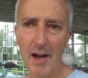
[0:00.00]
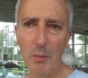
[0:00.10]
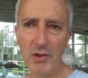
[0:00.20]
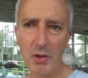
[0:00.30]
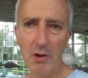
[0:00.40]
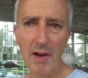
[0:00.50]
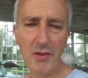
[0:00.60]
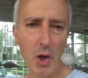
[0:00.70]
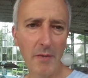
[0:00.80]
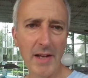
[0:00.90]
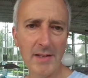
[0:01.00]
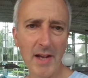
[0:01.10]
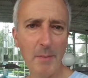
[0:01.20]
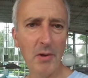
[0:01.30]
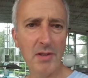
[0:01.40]
which arrives on that
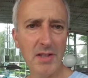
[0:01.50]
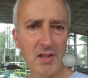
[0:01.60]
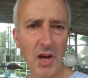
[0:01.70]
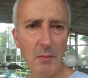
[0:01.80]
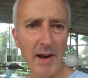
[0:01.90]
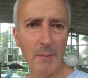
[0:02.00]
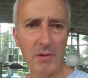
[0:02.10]
site because it's direct,